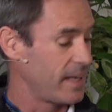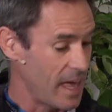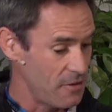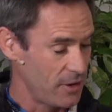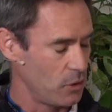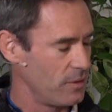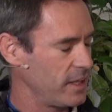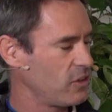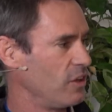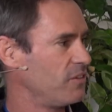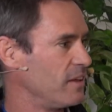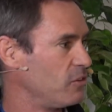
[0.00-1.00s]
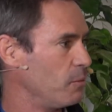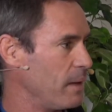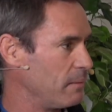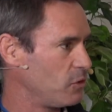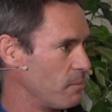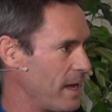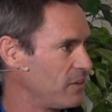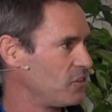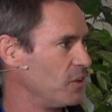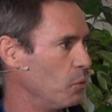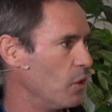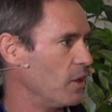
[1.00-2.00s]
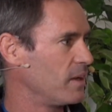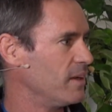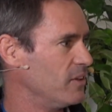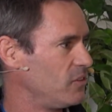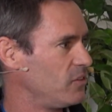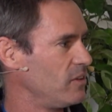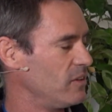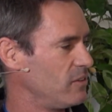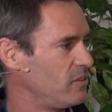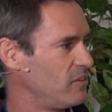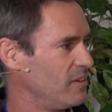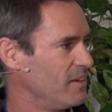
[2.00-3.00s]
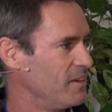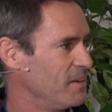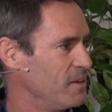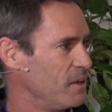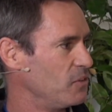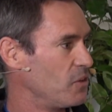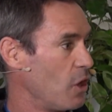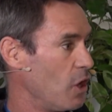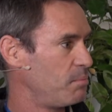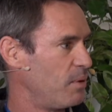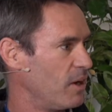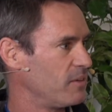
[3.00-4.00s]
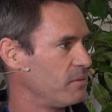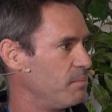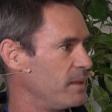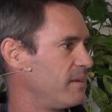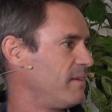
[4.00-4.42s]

gathering all that content to make this thing work is the hard part. But